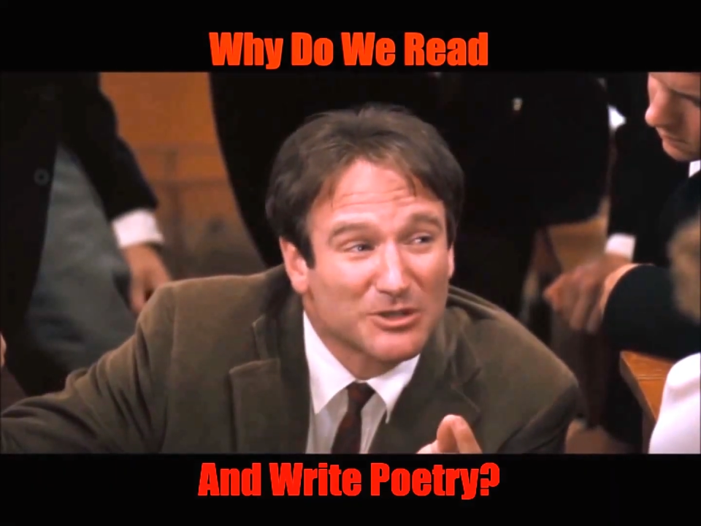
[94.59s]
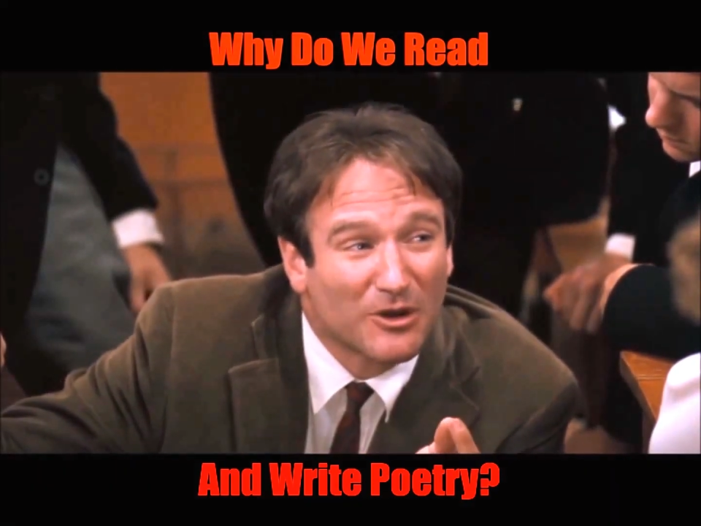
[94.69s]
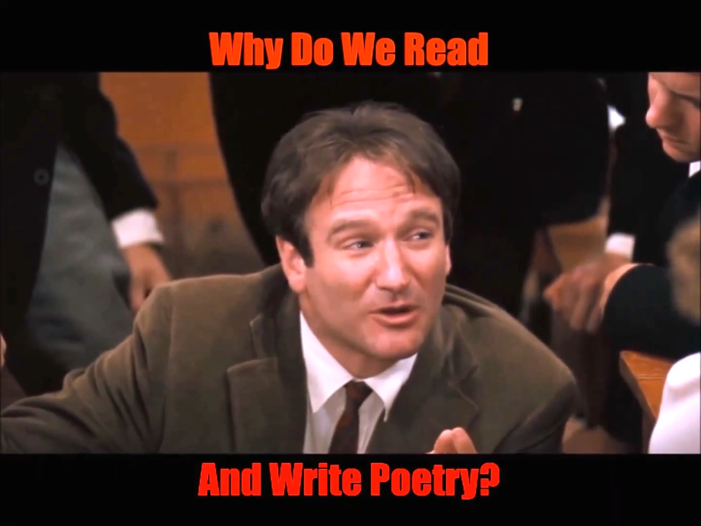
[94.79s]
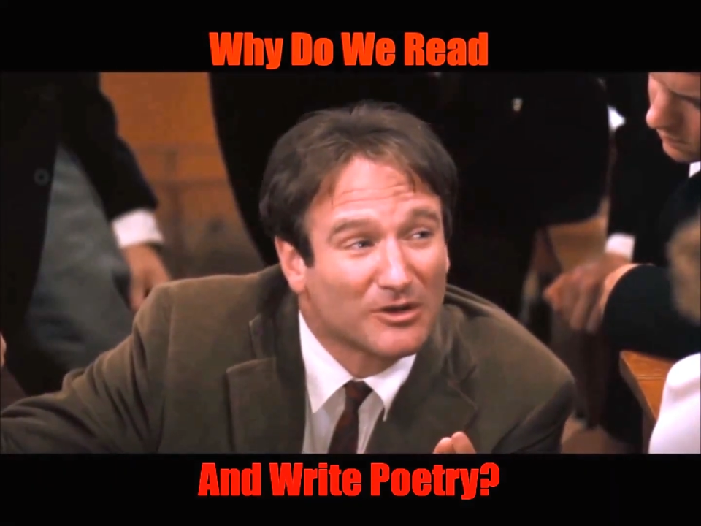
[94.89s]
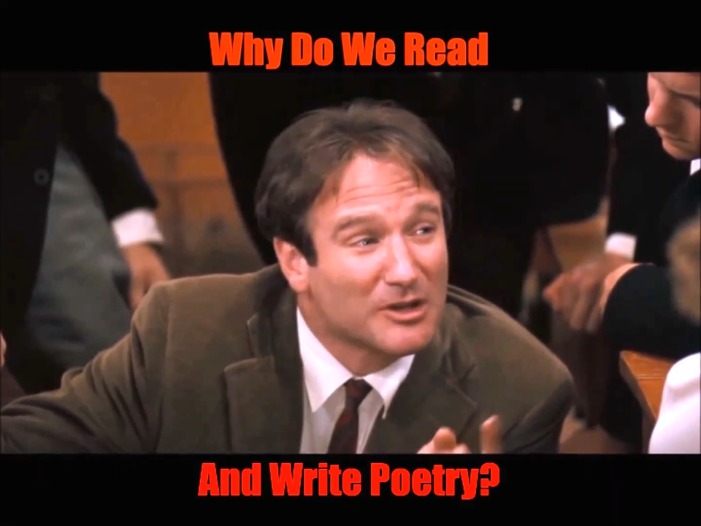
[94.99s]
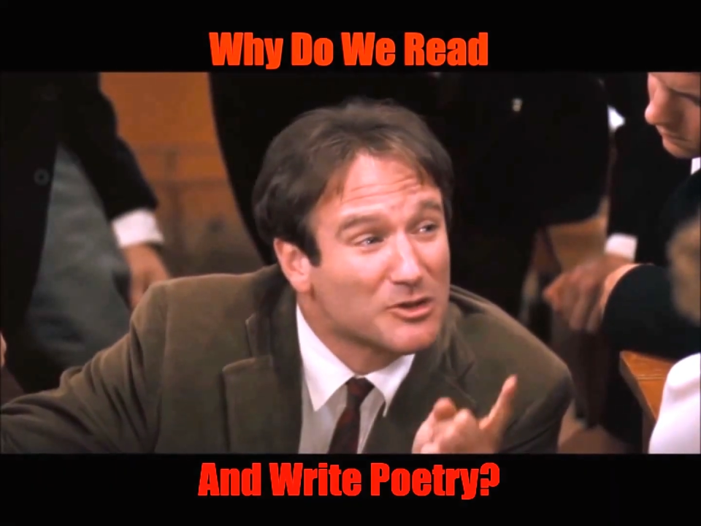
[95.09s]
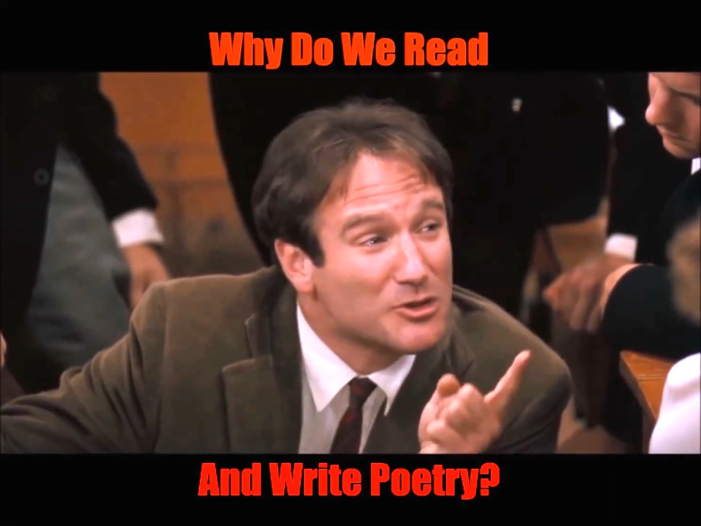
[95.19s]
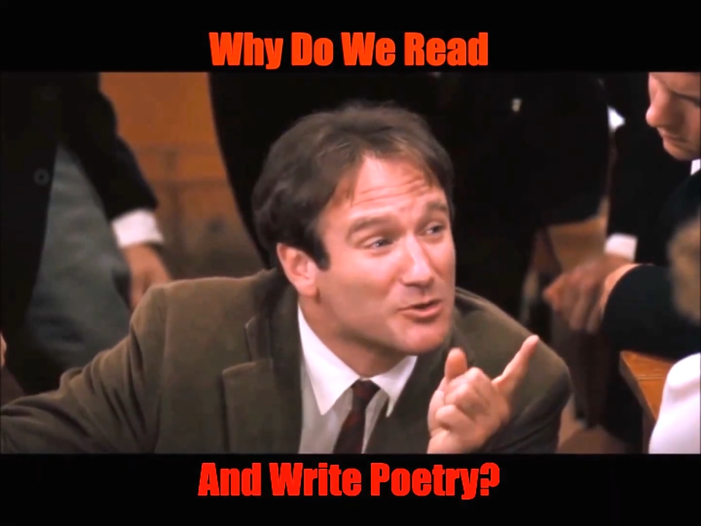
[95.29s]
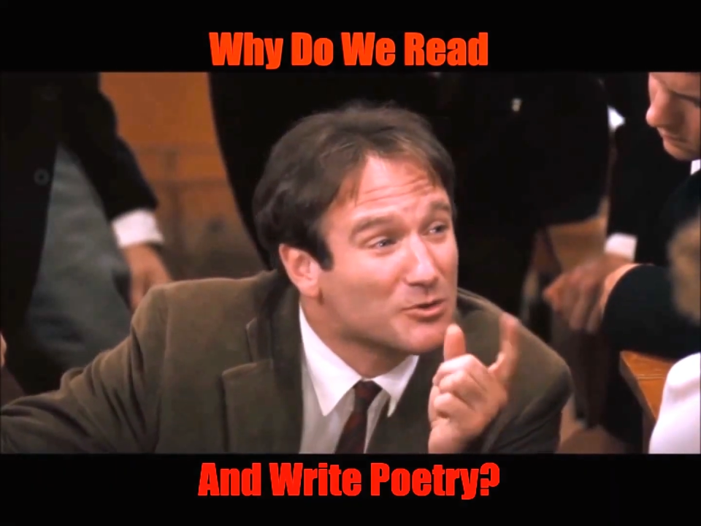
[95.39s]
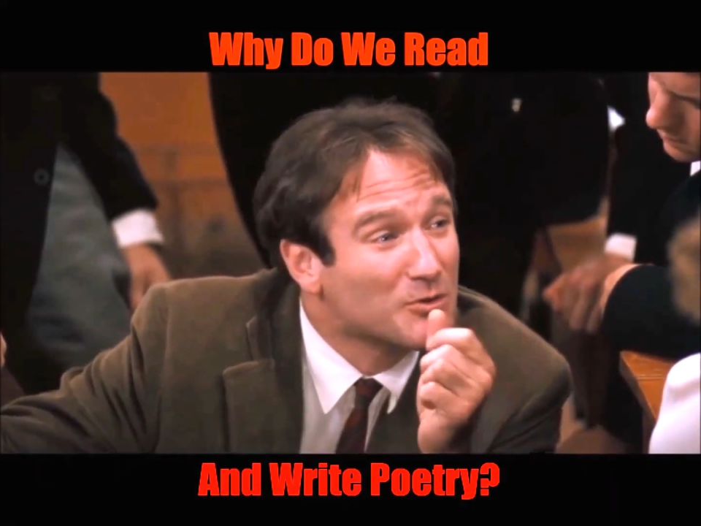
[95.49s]
goes on
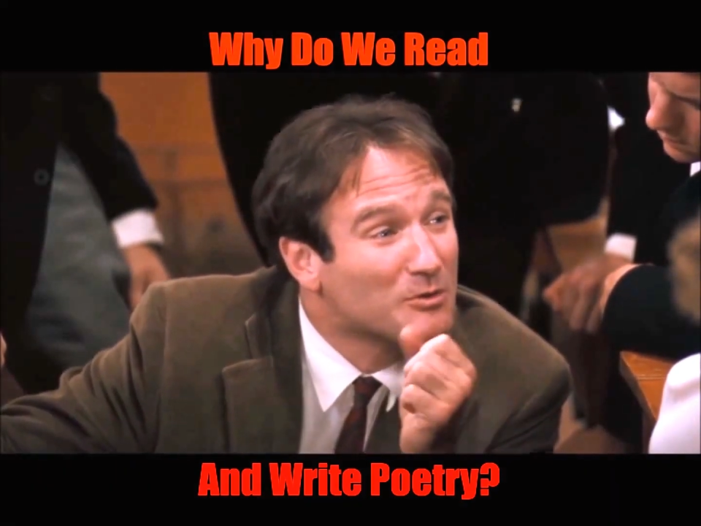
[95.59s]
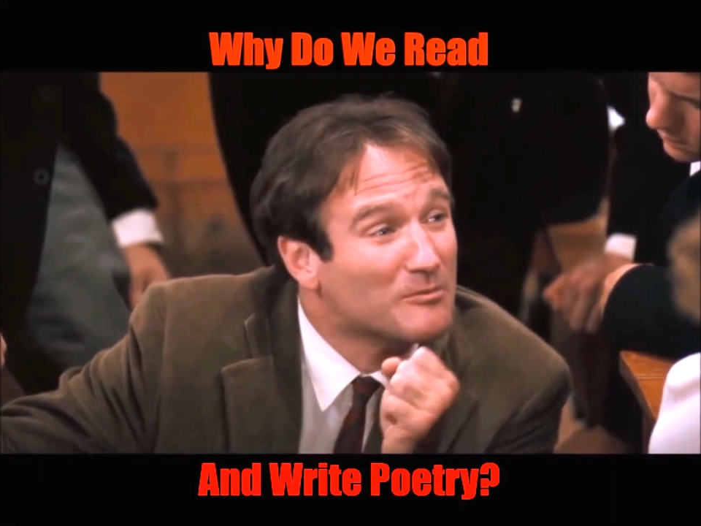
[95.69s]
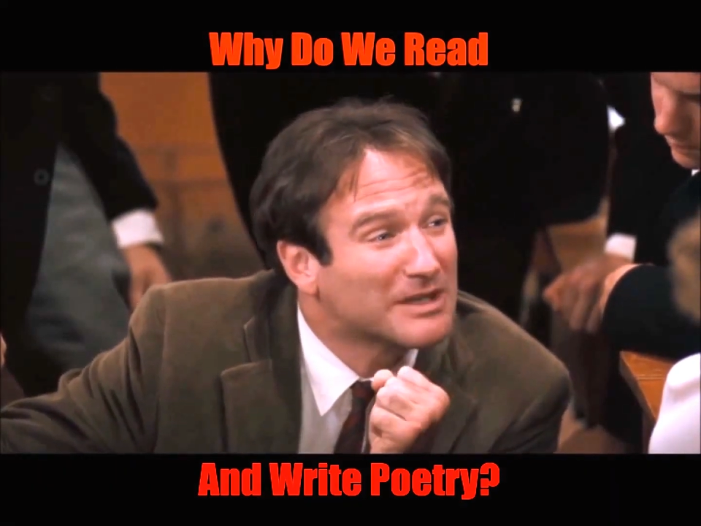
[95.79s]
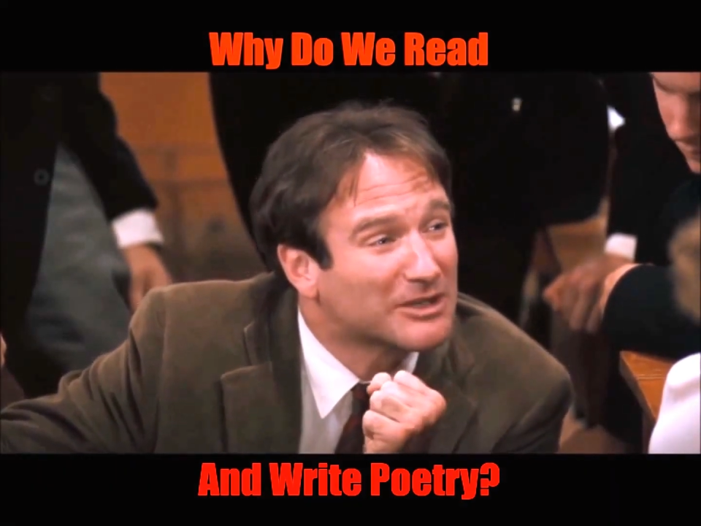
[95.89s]
and you